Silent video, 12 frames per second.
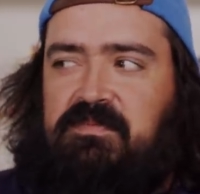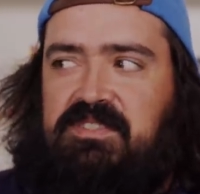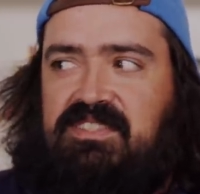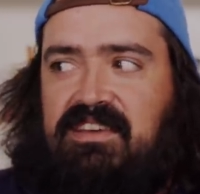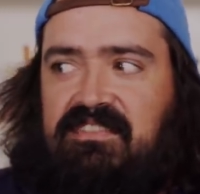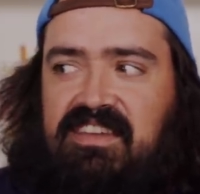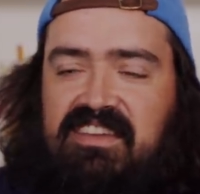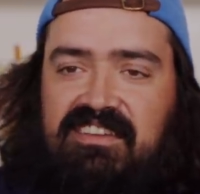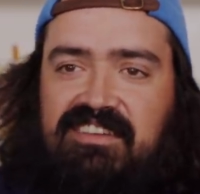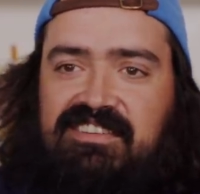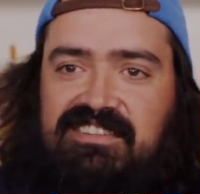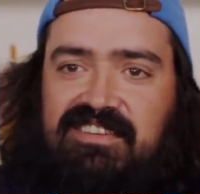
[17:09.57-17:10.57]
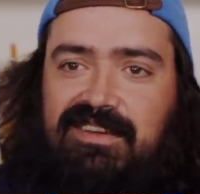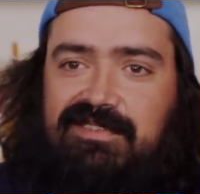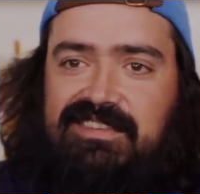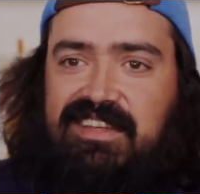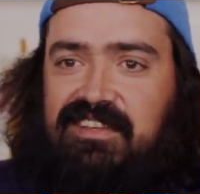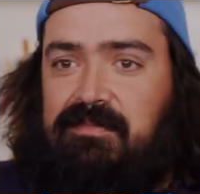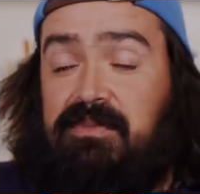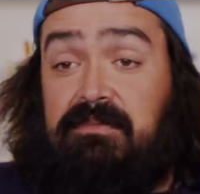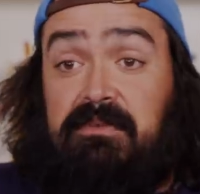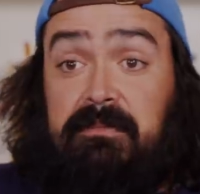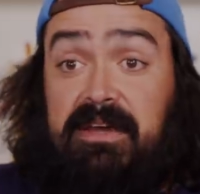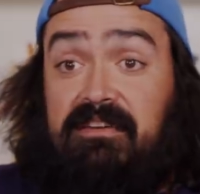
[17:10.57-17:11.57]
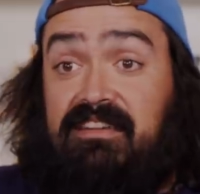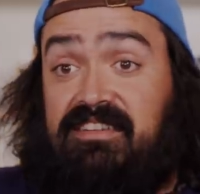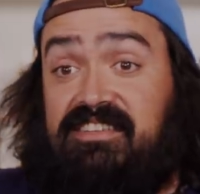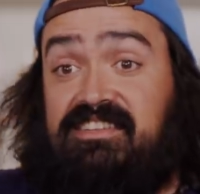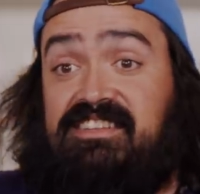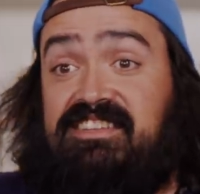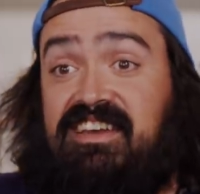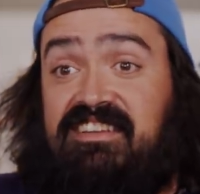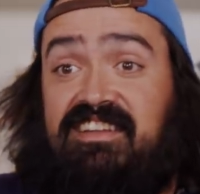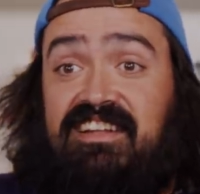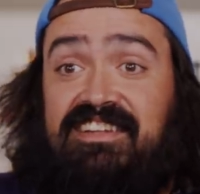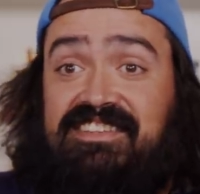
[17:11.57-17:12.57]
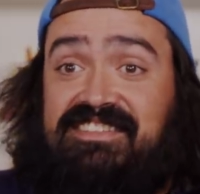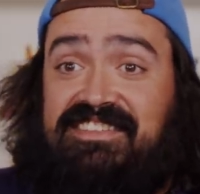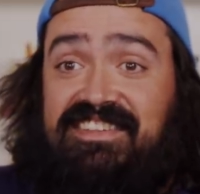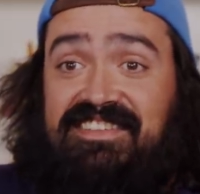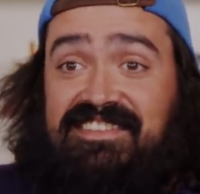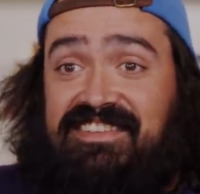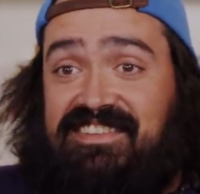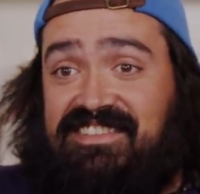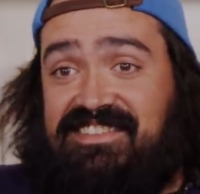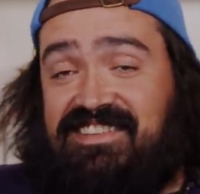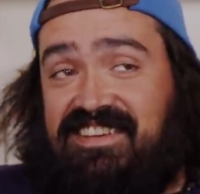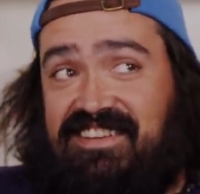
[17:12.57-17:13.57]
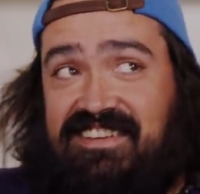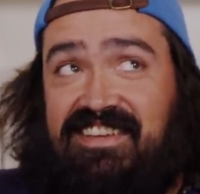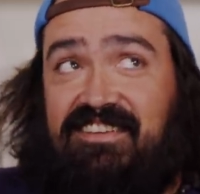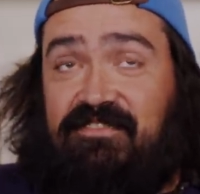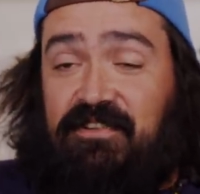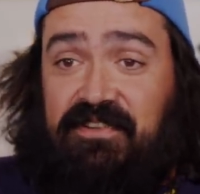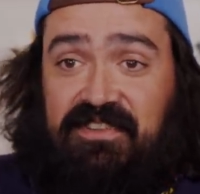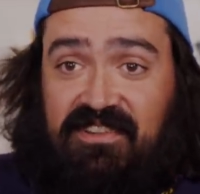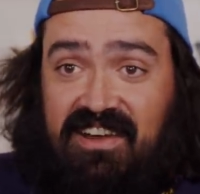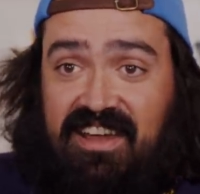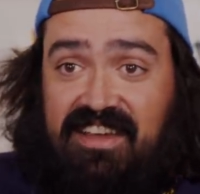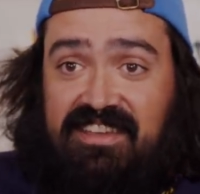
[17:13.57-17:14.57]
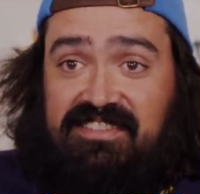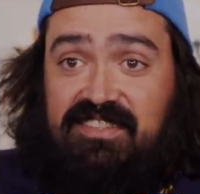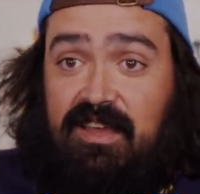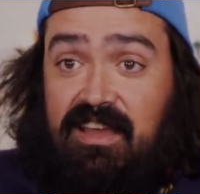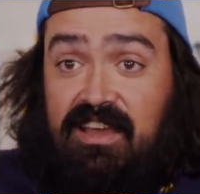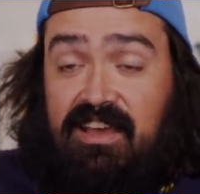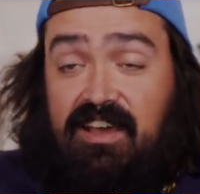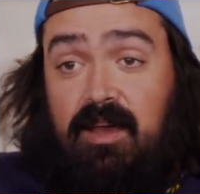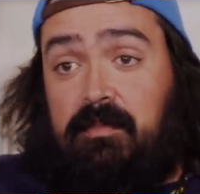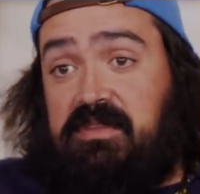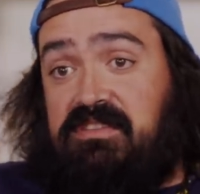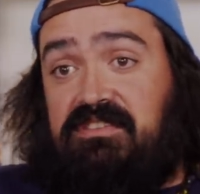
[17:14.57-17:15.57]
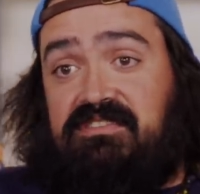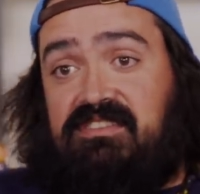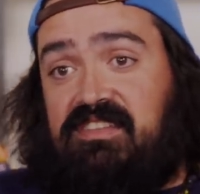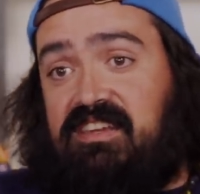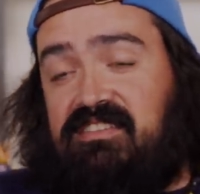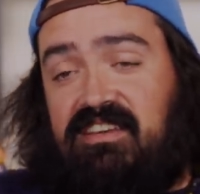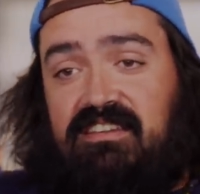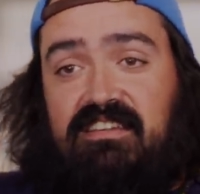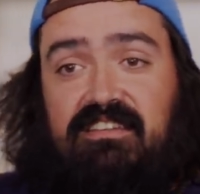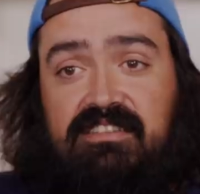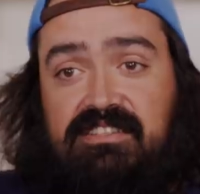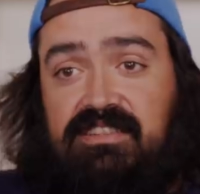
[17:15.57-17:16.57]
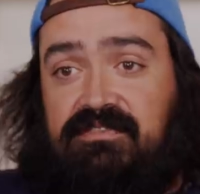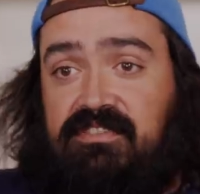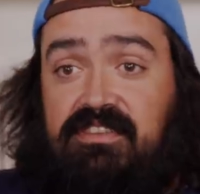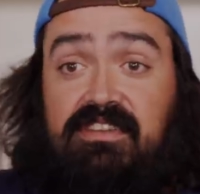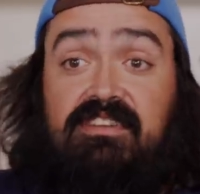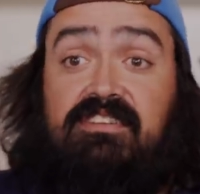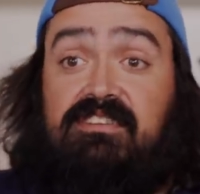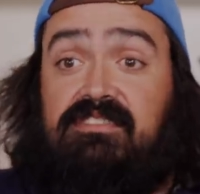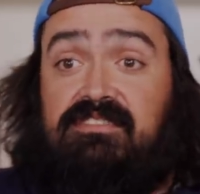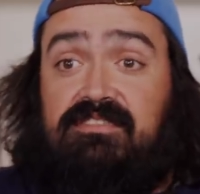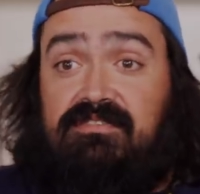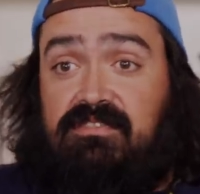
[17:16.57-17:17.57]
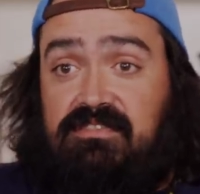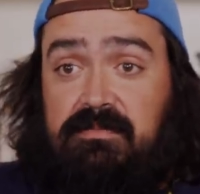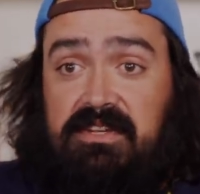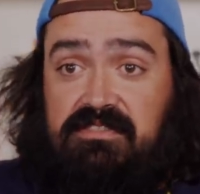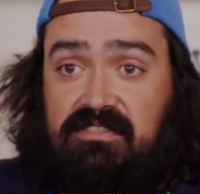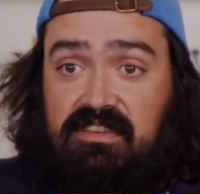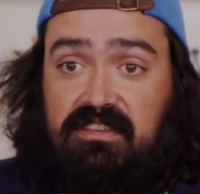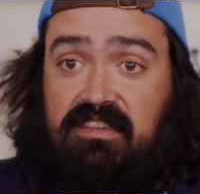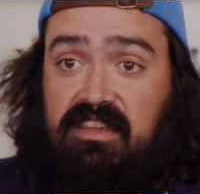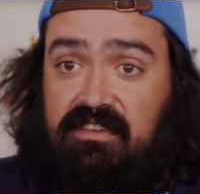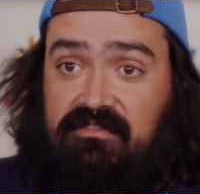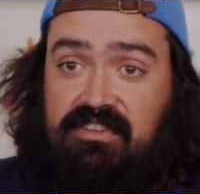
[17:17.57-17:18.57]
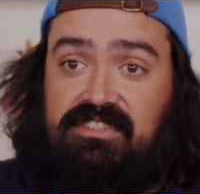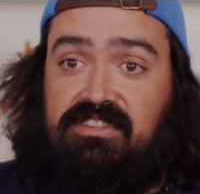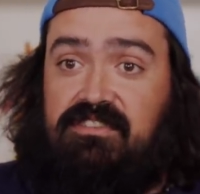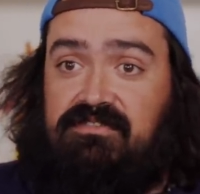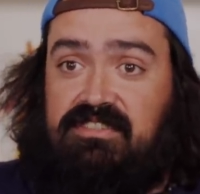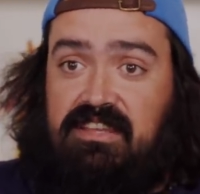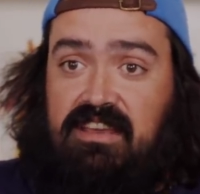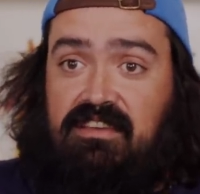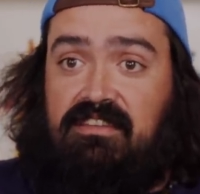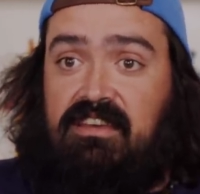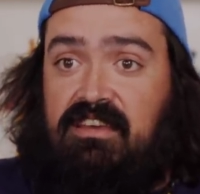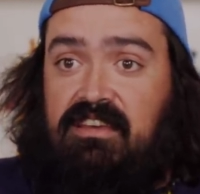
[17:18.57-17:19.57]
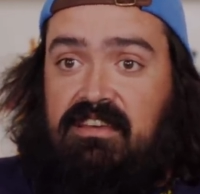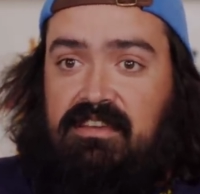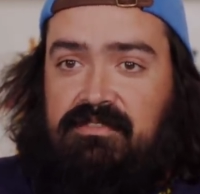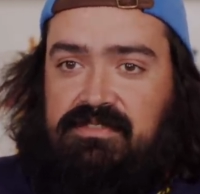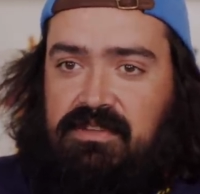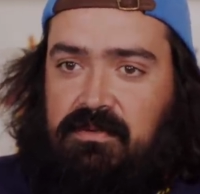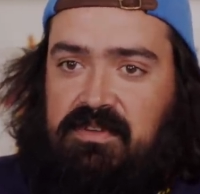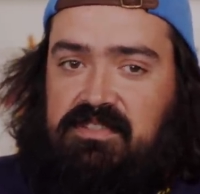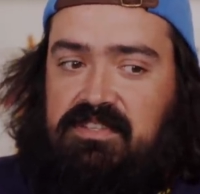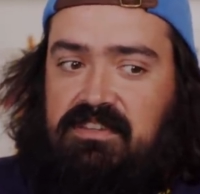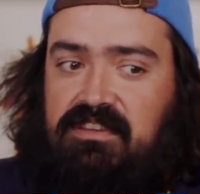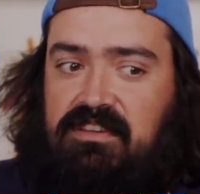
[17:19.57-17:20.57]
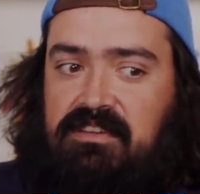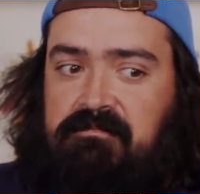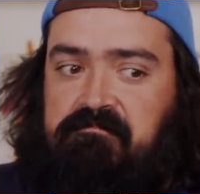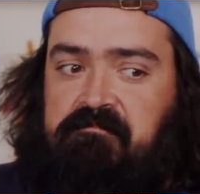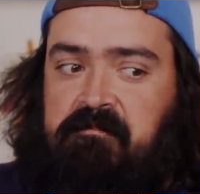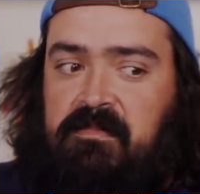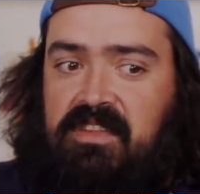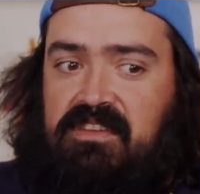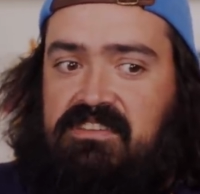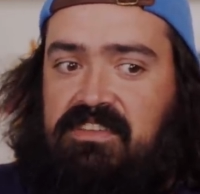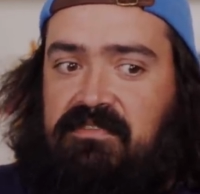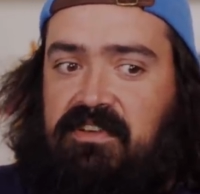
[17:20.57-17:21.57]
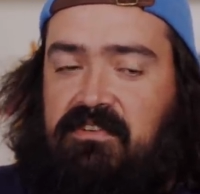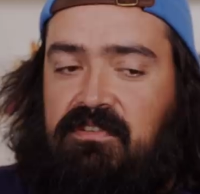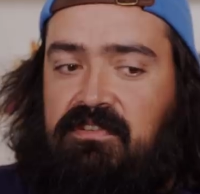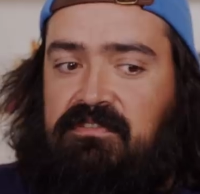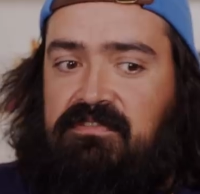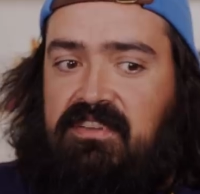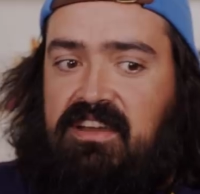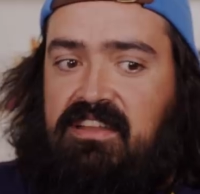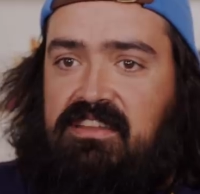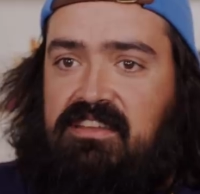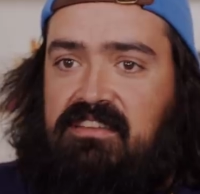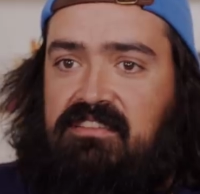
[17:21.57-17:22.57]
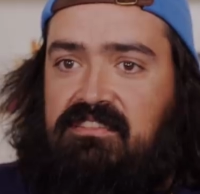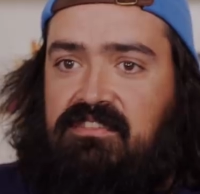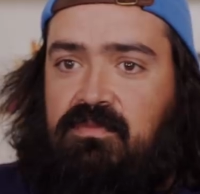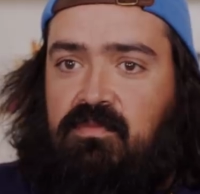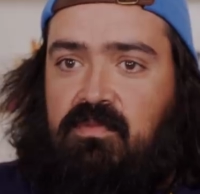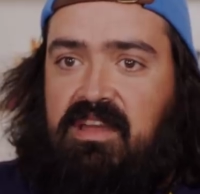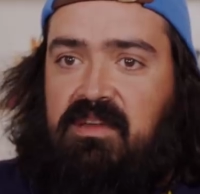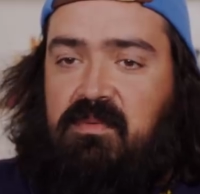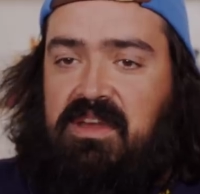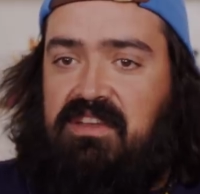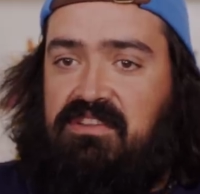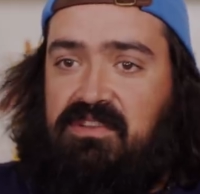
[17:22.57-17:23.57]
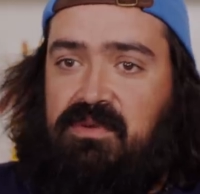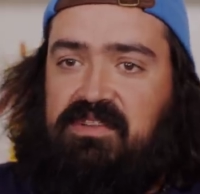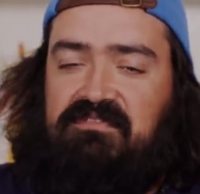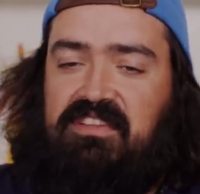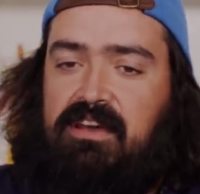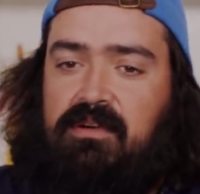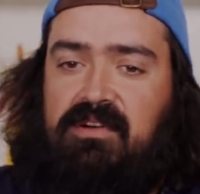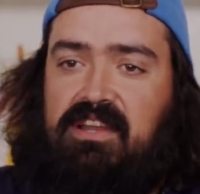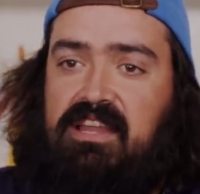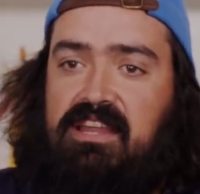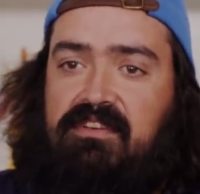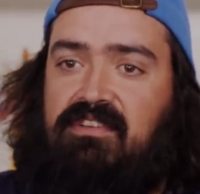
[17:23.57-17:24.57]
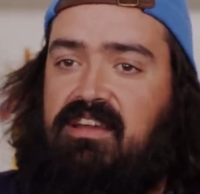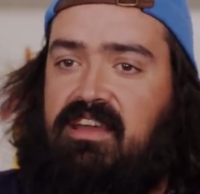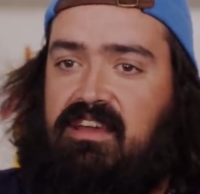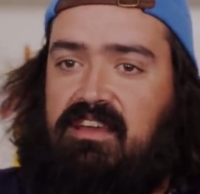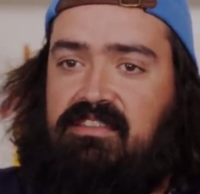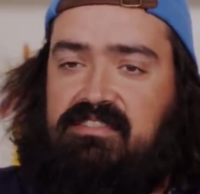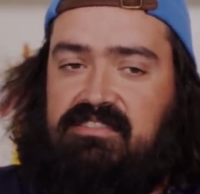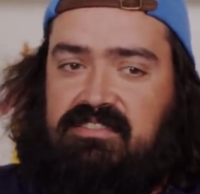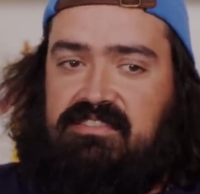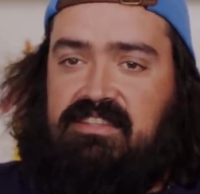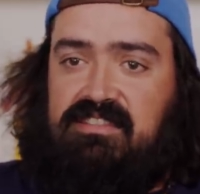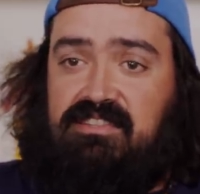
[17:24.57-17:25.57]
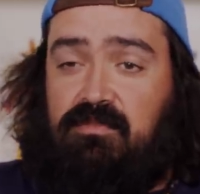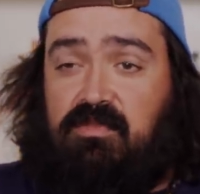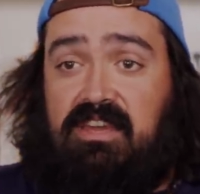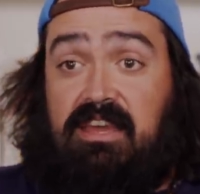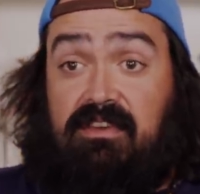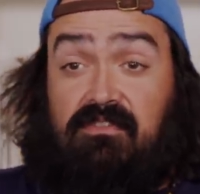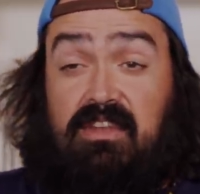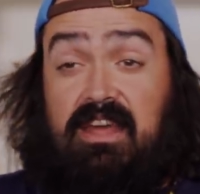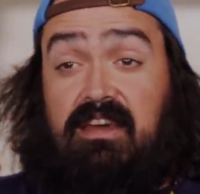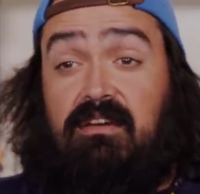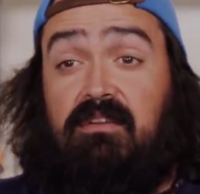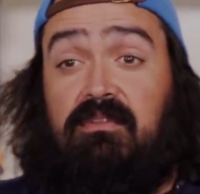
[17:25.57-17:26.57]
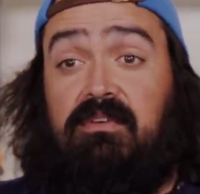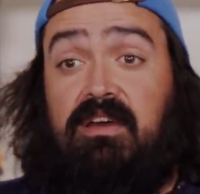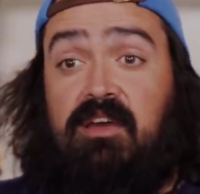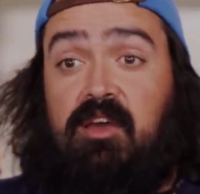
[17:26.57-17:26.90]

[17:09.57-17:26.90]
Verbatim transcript: seven eight years ago telling people about led technology and they are just kind of like rolling their eyes I've been using that technology for years, especially in like a vegetative state. It was always a, a difficult finding the right way to do it in flower, and I never had the success that we have now.